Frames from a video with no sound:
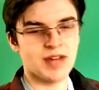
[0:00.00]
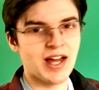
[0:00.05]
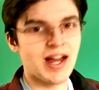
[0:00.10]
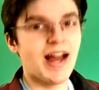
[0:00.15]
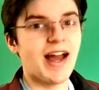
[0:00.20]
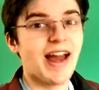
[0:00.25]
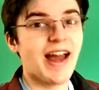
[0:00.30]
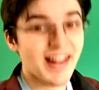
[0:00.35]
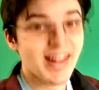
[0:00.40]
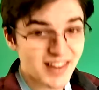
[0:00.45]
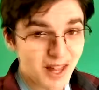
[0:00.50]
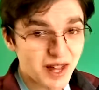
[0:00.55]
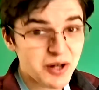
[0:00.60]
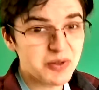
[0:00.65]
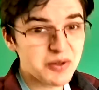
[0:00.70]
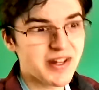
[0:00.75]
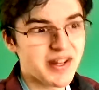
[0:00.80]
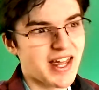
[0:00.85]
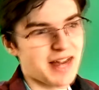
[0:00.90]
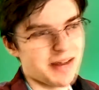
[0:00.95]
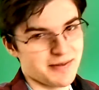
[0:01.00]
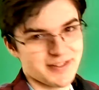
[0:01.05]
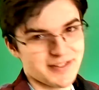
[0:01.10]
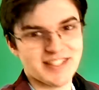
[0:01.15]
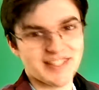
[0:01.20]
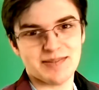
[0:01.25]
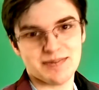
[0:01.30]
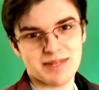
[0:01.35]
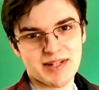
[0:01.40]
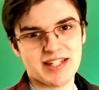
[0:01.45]
Hello gamers,
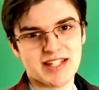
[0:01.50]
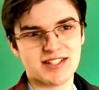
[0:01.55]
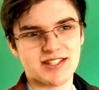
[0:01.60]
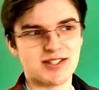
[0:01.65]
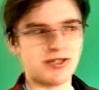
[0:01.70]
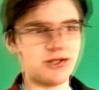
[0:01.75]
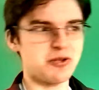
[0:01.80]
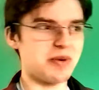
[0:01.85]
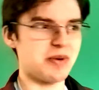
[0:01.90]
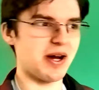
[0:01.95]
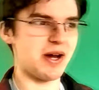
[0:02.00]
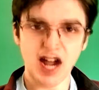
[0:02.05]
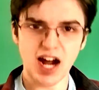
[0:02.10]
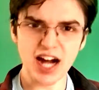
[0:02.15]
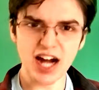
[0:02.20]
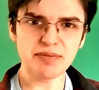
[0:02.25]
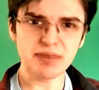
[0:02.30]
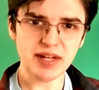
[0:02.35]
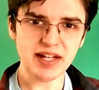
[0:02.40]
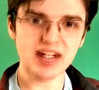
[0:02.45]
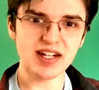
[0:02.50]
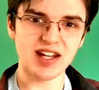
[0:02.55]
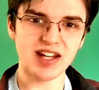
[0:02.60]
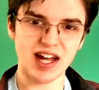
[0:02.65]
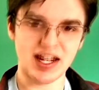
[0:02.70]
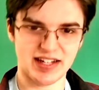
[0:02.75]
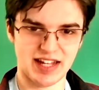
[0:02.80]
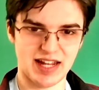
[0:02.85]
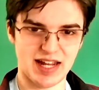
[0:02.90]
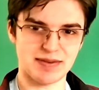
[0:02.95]
it's me, Scuba. I've played a lot
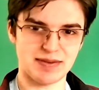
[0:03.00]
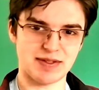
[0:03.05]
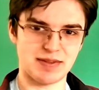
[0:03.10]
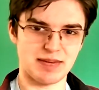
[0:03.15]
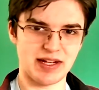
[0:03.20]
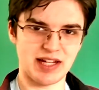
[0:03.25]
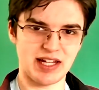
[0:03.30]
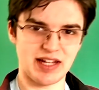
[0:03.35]
of games in my life.